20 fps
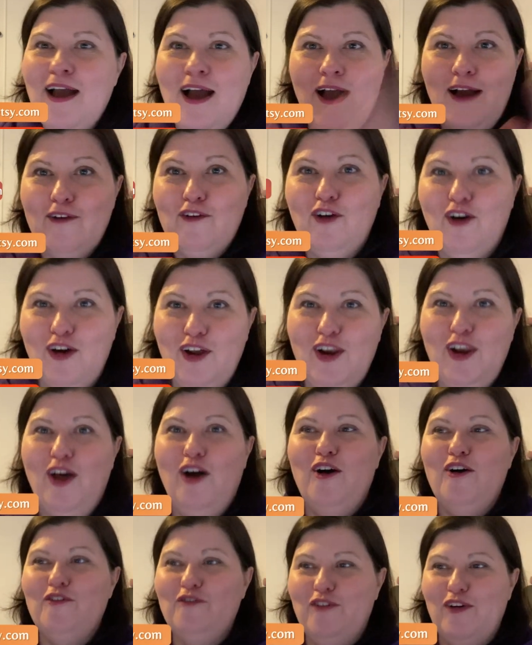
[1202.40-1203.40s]
I've got a
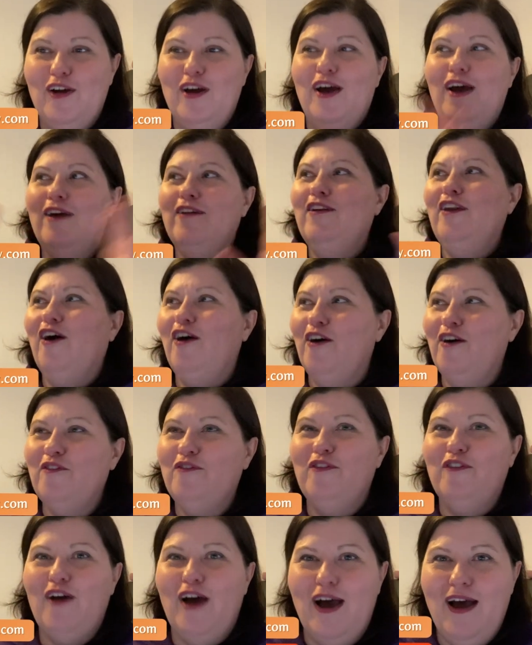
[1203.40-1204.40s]
lot of a lot of
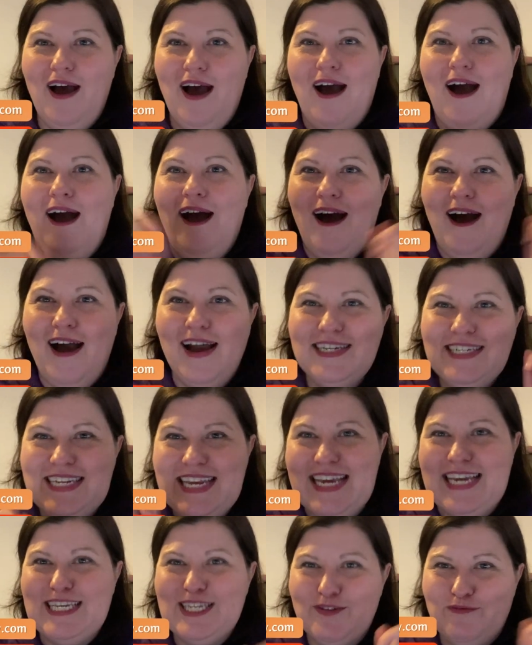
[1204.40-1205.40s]
uh,
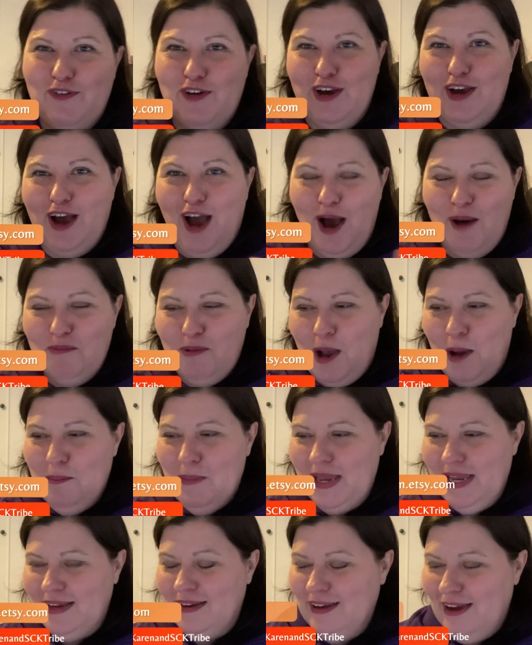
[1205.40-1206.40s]
ideas for
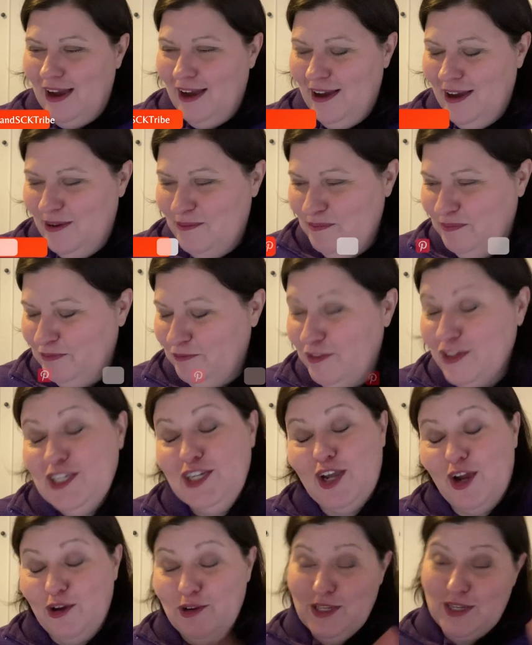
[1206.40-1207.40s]
upcoming um,
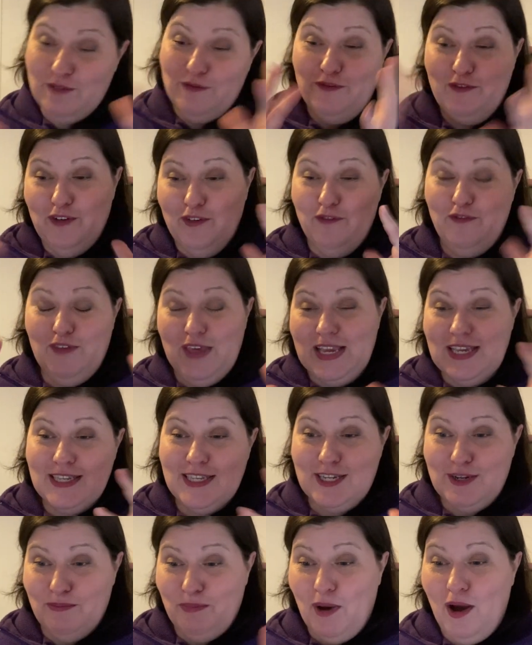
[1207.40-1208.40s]
videos and for
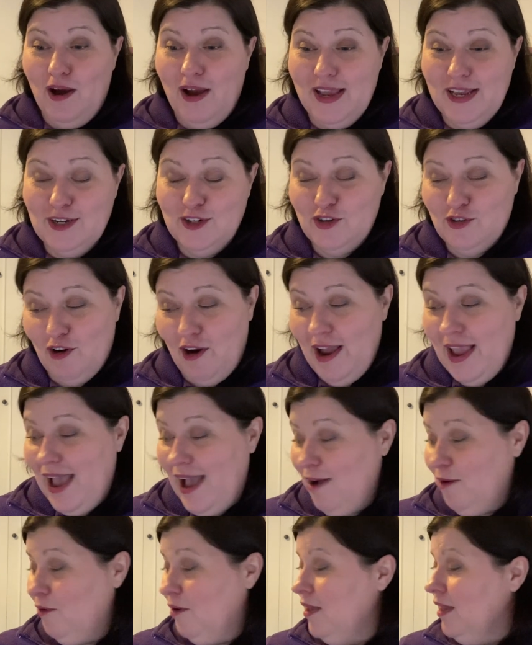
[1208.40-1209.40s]
things to buy and try
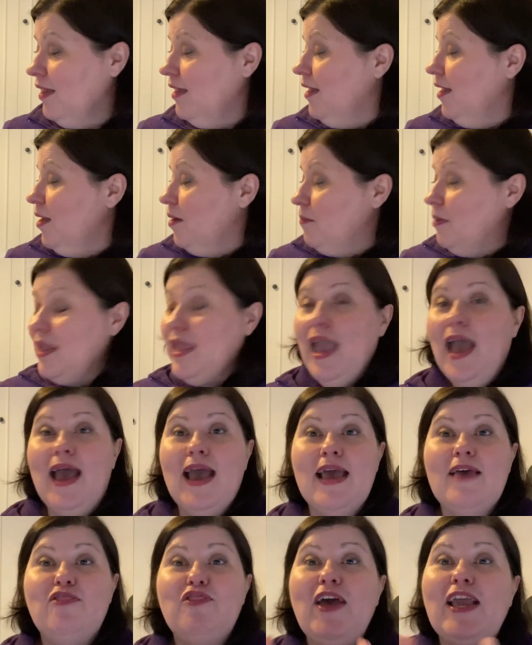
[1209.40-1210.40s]
out. But
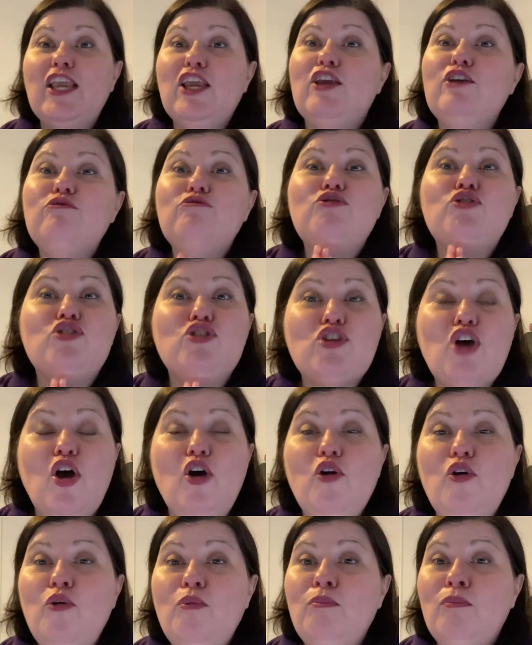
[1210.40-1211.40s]
yeah, thank you
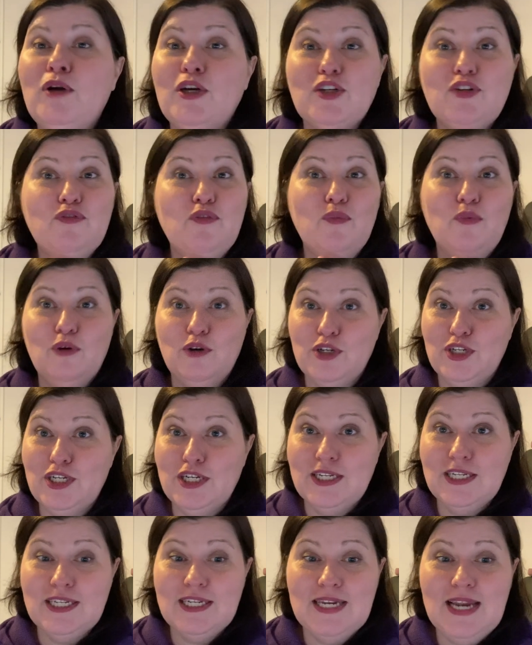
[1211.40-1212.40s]
so much for
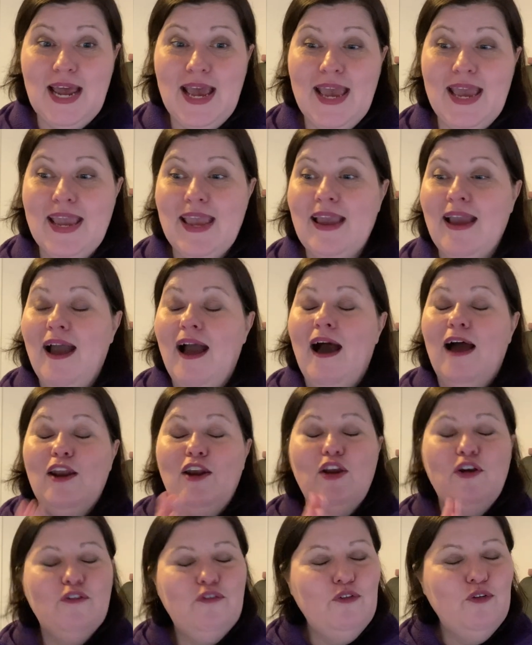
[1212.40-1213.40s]
watching today. I
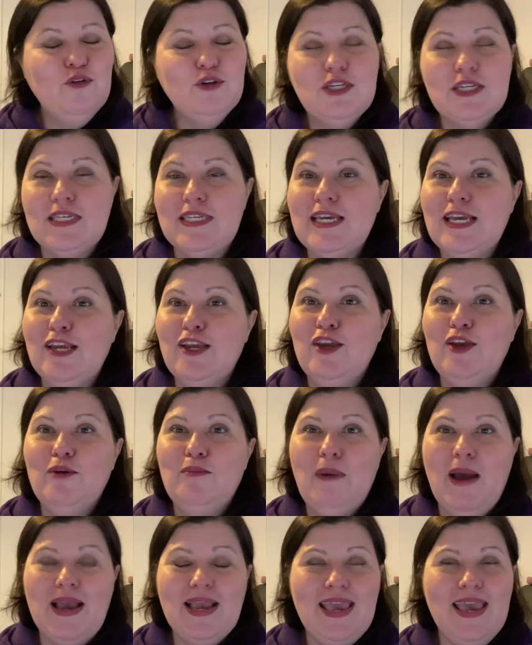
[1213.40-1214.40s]
look forward to seeing you
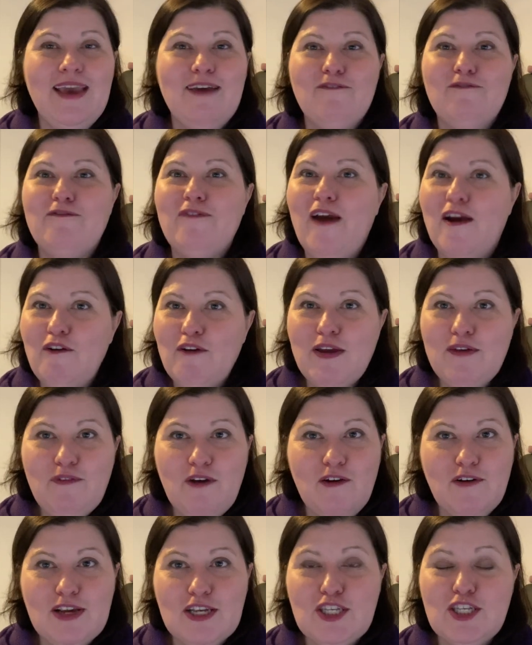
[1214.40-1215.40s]
back here very,
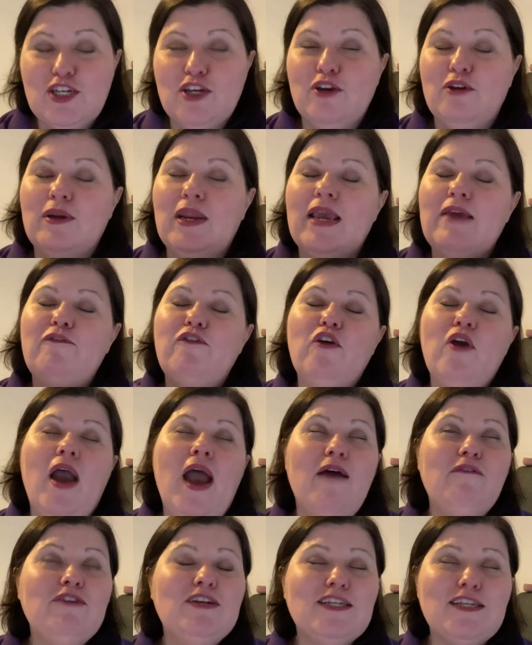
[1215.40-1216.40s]
very soon. If you
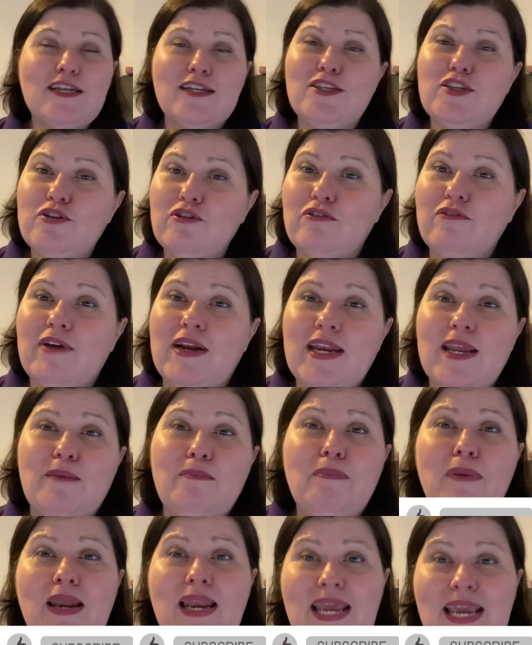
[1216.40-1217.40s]
haven't done so already,
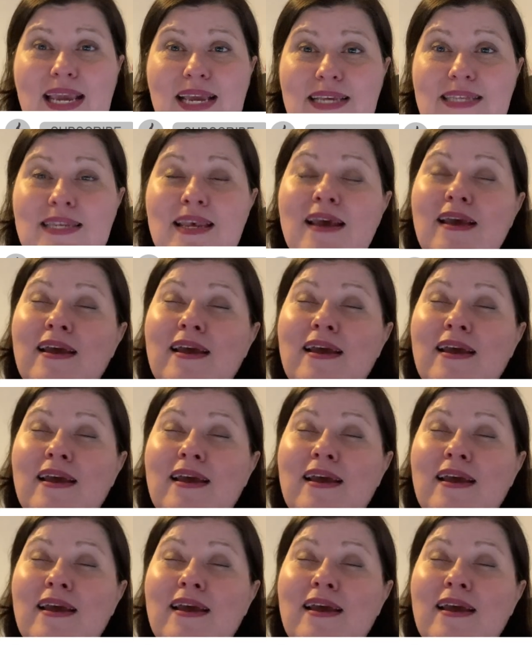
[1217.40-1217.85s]
please